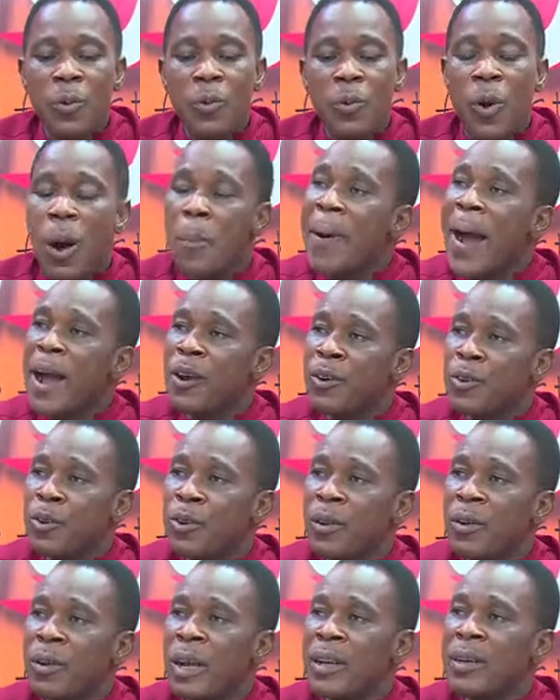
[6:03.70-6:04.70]
Wabano,
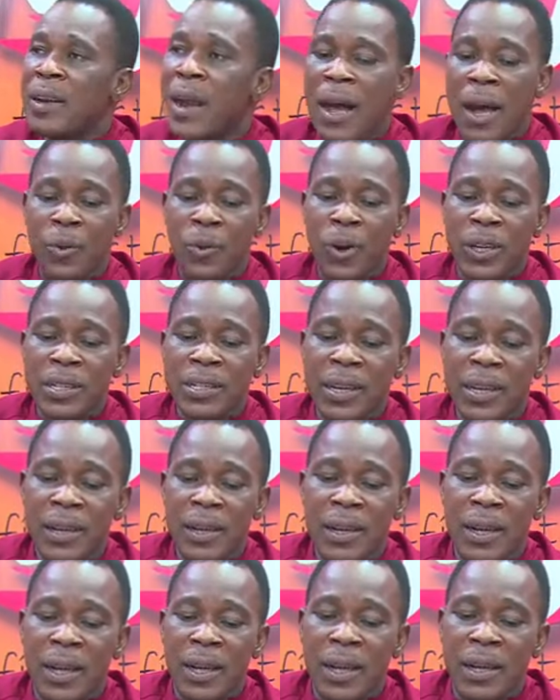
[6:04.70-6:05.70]
and I was a
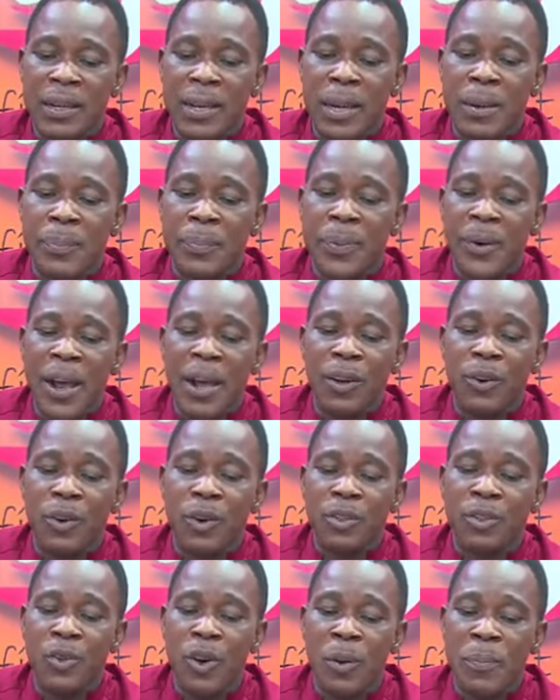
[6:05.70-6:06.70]
nempra
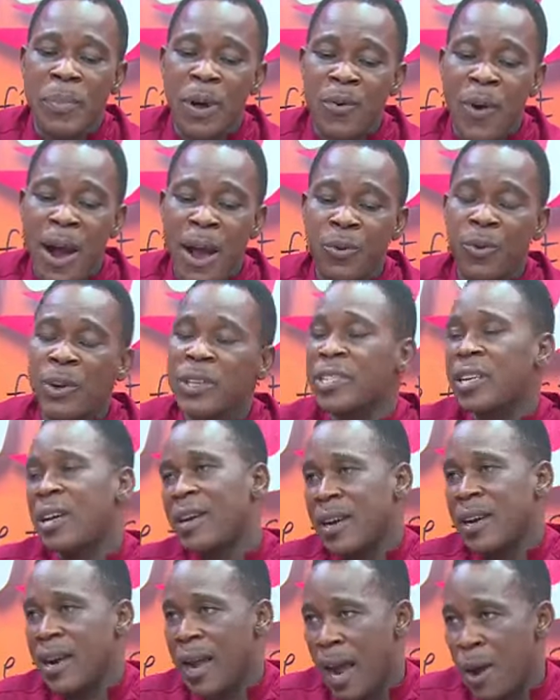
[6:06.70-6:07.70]
or be one was
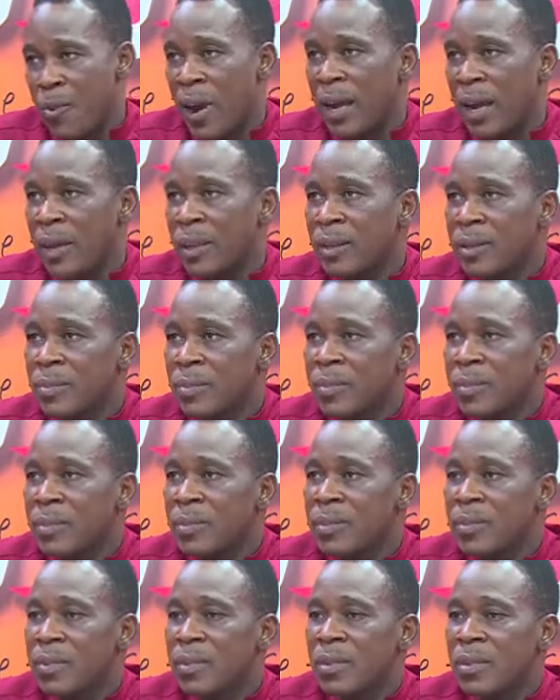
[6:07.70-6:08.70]
sharing a kawa.
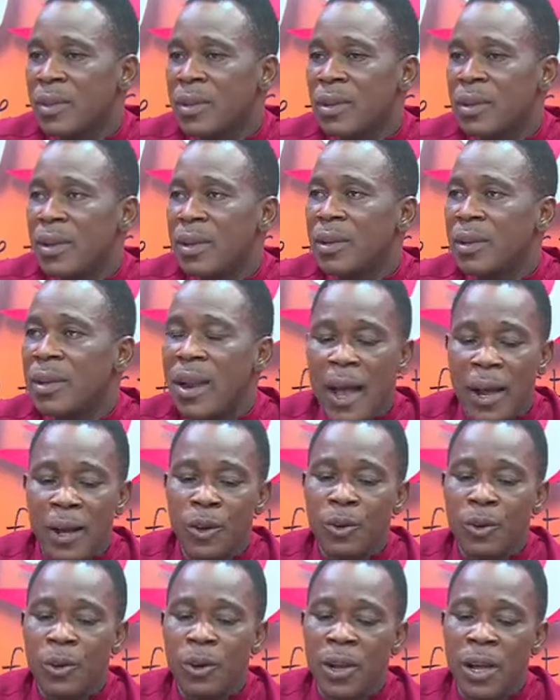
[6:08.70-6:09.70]
Na
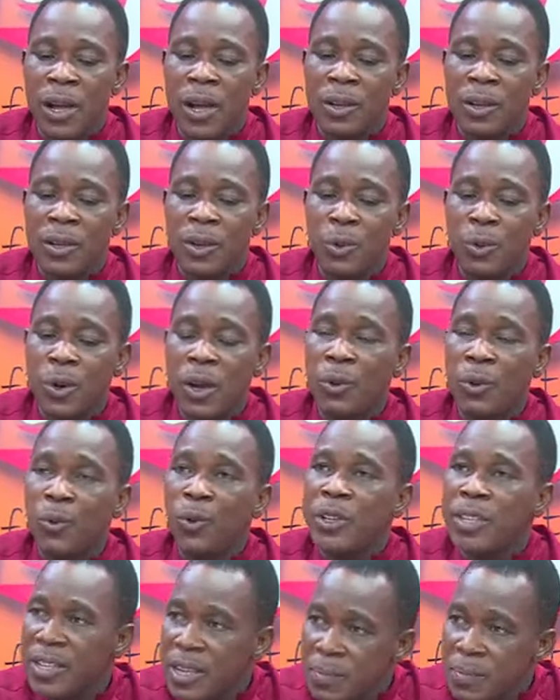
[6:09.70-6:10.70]

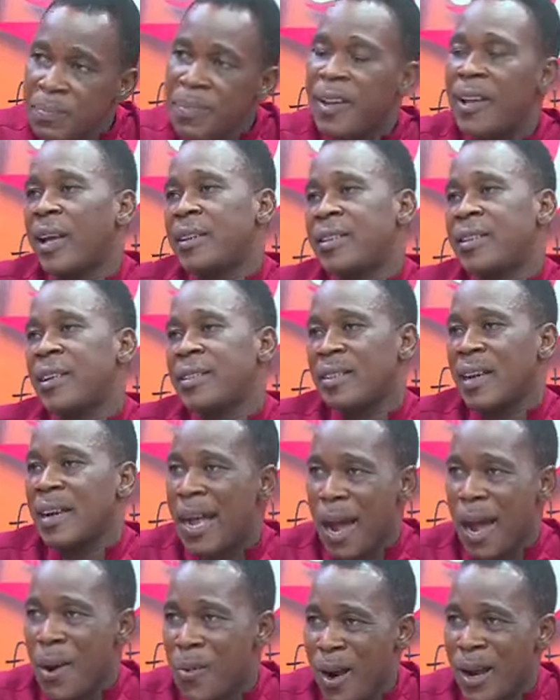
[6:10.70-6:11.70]
would deep be catching as a
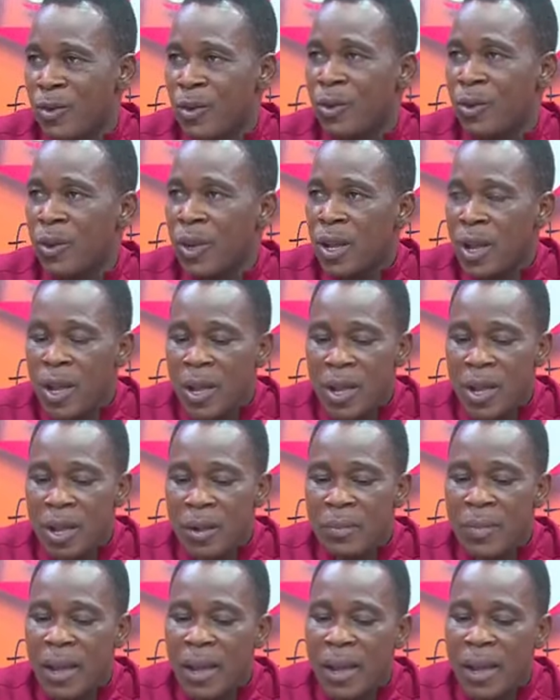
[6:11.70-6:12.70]
kawano.
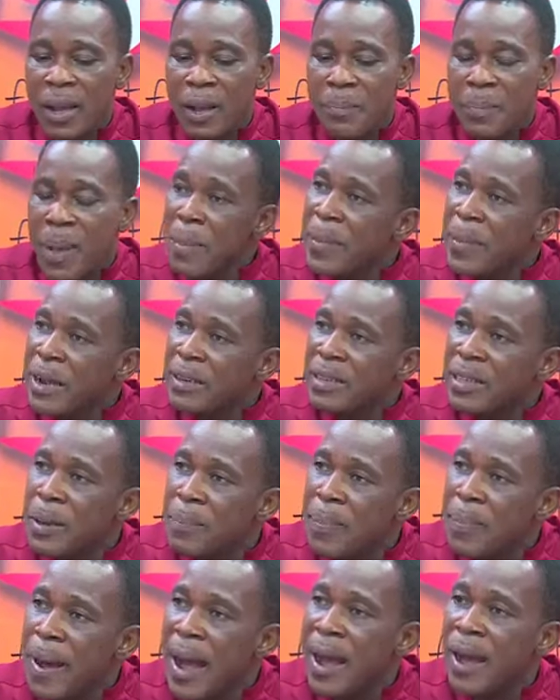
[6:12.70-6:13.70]
Ben man de
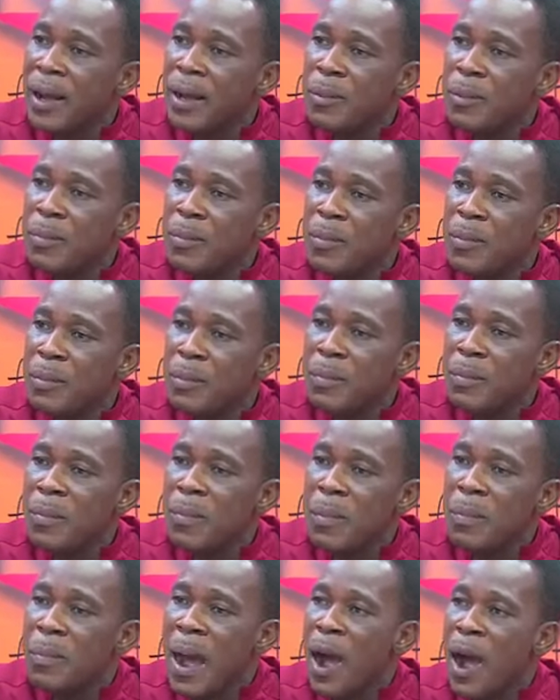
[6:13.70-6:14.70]
ba
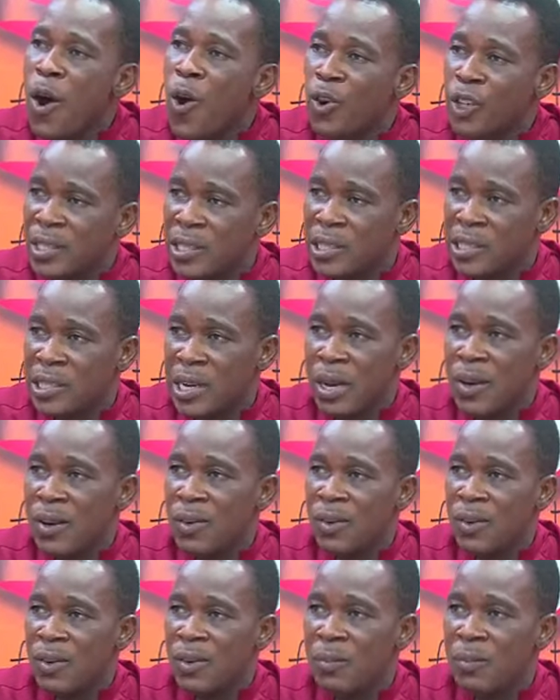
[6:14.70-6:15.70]
ma on shit,
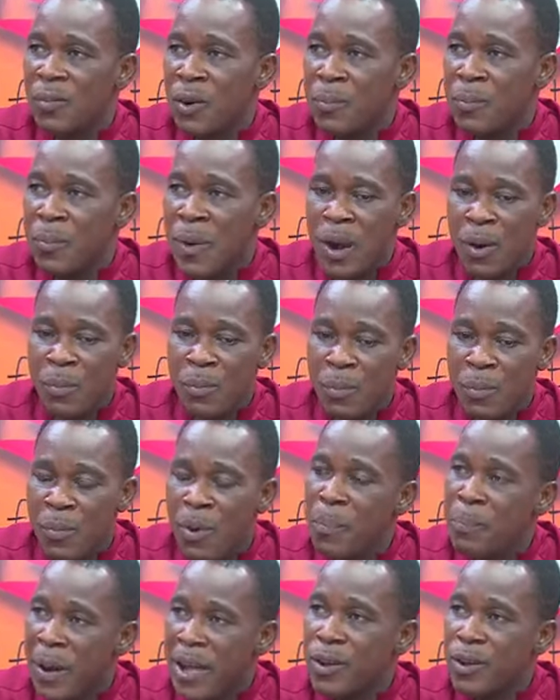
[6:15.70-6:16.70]

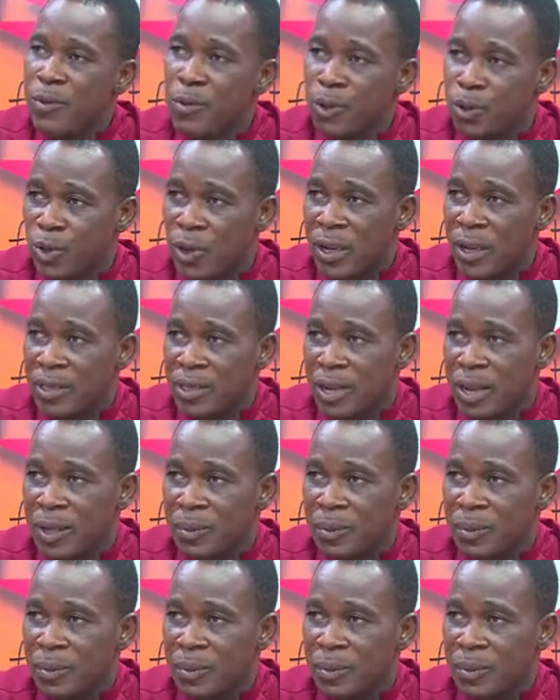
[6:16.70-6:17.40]
mom pine was so answer.